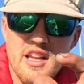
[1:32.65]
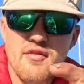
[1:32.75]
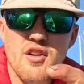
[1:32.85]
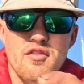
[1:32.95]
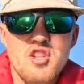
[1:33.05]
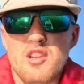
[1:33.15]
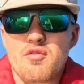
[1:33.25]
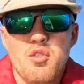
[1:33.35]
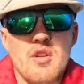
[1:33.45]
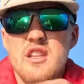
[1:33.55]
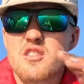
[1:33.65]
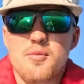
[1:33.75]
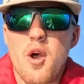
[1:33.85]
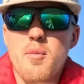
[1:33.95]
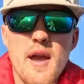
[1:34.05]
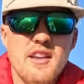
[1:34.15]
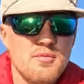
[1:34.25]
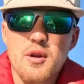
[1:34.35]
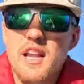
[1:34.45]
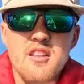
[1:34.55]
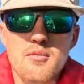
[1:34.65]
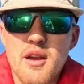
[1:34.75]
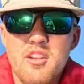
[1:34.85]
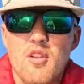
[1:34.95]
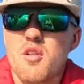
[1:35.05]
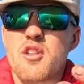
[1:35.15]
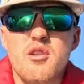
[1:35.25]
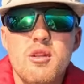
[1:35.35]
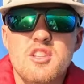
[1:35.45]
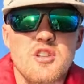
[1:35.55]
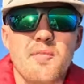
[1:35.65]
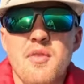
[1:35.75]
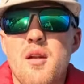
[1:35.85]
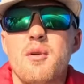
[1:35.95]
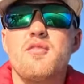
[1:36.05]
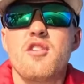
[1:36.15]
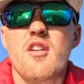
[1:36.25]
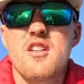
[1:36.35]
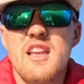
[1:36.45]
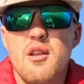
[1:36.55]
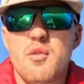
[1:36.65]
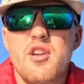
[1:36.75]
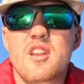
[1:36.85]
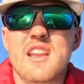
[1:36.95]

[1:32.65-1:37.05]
If you're fishing for really small bass, break out the micro or the original. But if you're on a lake where you're